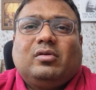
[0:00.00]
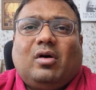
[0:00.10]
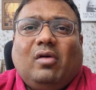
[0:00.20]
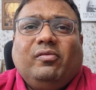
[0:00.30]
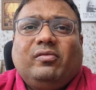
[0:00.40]

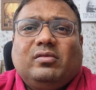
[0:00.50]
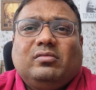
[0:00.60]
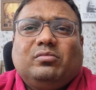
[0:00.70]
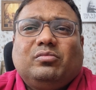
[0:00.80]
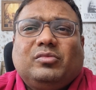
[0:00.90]
of
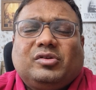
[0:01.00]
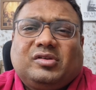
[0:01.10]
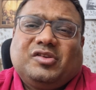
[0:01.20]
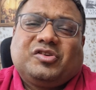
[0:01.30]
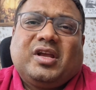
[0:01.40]

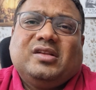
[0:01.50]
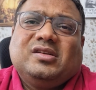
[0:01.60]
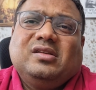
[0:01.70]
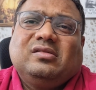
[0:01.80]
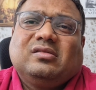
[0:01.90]
such
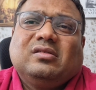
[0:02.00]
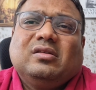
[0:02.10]
kgs,